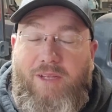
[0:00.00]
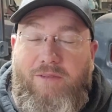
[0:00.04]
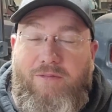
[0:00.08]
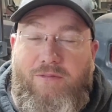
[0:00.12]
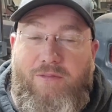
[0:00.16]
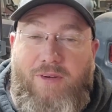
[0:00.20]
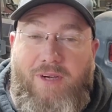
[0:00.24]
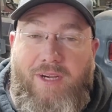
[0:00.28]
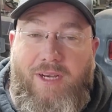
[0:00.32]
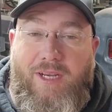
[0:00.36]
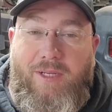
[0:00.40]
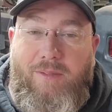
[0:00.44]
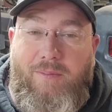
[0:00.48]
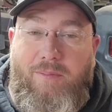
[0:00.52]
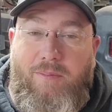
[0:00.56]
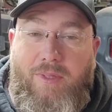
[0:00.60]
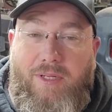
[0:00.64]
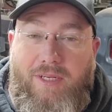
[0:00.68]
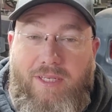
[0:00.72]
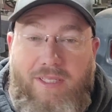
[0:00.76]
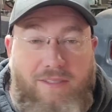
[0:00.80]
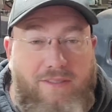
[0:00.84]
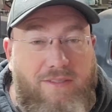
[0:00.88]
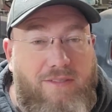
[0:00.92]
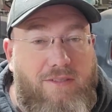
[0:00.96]
frame,
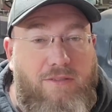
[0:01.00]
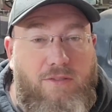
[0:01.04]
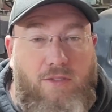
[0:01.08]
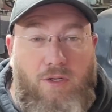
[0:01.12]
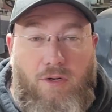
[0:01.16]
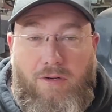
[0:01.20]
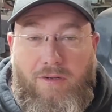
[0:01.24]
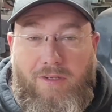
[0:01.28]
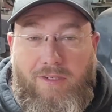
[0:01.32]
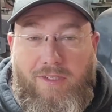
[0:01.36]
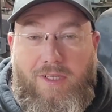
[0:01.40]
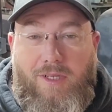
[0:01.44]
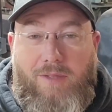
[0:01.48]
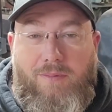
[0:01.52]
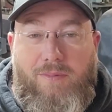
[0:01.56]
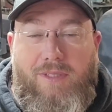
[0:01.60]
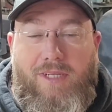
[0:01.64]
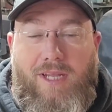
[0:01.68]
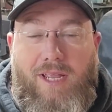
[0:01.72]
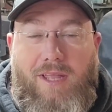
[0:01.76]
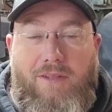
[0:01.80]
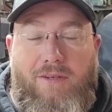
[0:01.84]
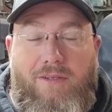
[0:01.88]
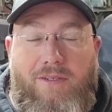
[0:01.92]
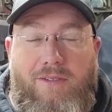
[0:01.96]
but it's starting to come
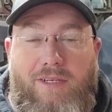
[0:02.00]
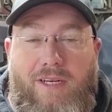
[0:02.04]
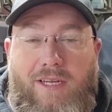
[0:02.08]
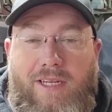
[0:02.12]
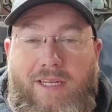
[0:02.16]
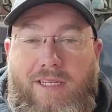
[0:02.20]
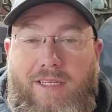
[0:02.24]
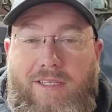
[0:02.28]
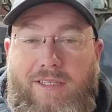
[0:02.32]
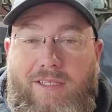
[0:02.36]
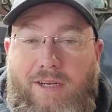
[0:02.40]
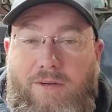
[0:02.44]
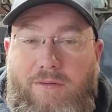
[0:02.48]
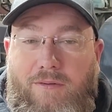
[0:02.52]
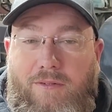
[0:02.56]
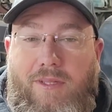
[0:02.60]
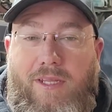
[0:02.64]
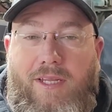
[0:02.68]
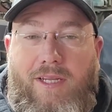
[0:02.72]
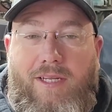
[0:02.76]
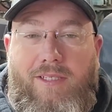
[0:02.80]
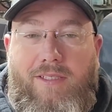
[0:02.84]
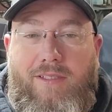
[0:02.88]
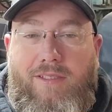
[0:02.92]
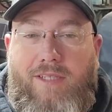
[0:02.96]
together, and
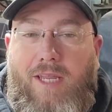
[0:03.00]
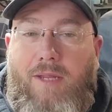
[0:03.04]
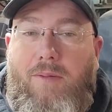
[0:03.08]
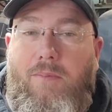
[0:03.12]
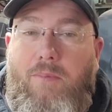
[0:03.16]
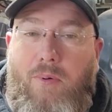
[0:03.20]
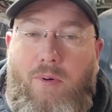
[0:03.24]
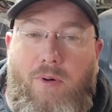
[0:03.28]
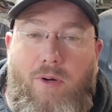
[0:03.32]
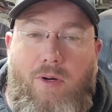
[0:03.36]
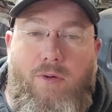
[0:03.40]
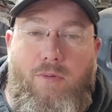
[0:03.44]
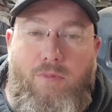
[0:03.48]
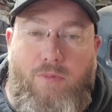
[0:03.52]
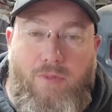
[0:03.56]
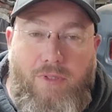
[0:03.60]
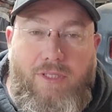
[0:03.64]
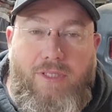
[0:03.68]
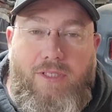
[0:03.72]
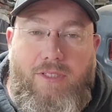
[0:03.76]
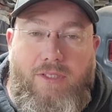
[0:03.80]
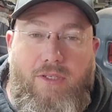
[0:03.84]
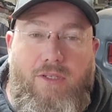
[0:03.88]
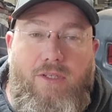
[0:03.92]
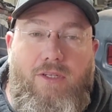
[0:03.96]
everything came apart
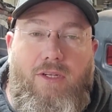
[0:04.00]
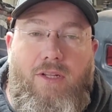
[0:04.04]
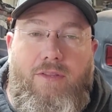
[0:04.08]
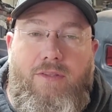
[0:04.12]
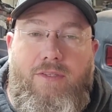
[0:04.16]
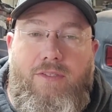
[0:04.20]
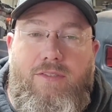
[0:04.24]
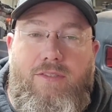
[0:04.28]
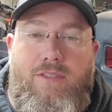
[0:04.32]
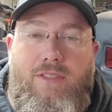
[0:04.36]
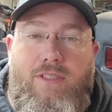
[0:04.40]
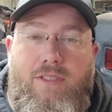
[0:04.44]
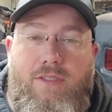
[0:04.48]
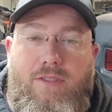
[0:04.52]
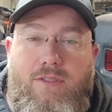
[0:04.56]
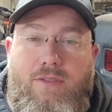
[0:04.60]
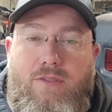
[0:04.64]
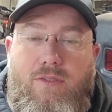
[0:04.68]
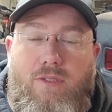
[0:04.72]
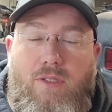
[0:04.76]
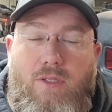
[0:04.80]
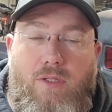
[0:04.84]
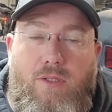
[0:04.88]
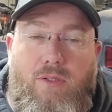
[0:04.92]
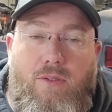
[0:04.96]
really good on this deal,
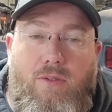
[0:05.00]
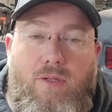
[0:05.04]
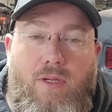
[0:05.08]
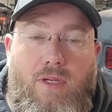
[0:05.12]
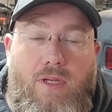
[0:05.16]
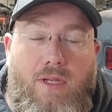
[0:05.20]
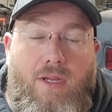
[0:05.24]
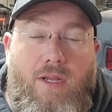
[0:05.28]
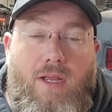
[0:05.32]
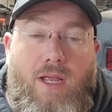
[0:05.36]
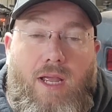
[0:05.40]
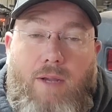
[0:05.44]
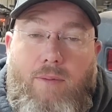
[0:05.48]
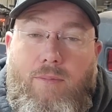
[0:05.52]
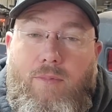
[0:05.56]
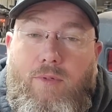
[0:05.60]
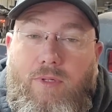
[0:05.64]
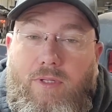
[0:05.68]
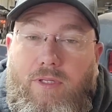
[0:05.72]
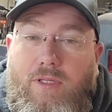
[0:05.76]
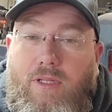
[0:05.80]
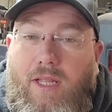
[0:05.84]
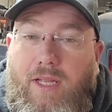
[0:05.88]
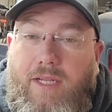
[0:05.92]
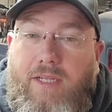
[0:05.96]
so I'm
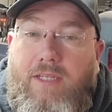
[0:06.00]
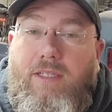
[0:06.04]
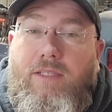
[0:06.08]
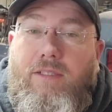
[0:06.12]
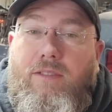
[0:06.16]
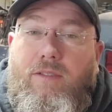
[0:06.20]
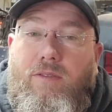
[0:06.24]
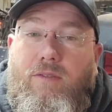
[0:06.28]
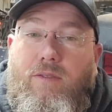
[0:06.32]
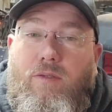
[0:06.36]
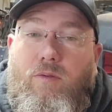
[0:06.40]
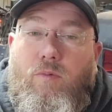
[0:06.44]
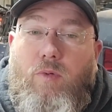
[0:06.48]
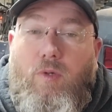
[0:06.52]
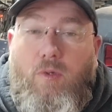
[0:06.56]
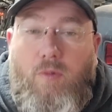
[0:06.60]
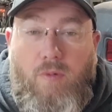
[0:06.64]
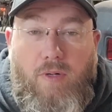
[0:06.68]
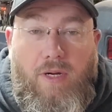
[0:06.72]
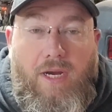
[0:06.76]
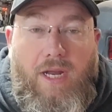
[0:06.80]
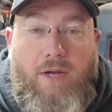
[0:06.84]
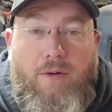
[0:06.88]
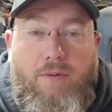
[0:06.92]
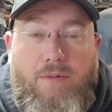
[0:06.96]
really liking where
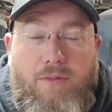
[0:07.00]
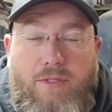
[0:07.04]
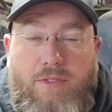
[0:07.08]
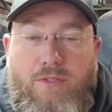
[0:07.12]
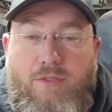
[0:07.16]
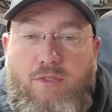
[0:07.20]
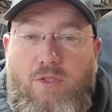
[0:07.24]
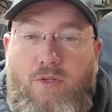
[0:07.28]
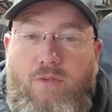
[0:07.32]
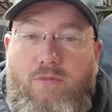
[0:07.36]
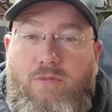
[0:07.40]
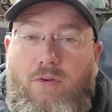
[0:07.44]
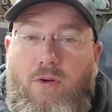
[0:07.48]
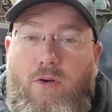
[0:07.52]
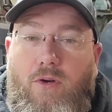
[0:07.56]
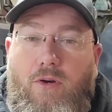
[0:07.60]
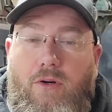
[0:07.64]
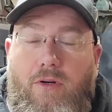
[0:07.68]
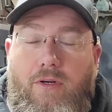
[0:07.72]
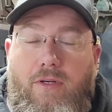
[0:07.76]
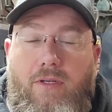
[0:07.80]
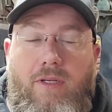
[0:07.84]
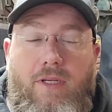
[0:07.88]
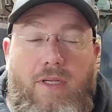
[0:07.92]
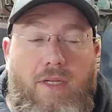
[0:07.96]
we're at with it so
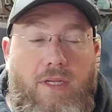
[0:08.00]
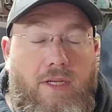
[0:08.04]
far.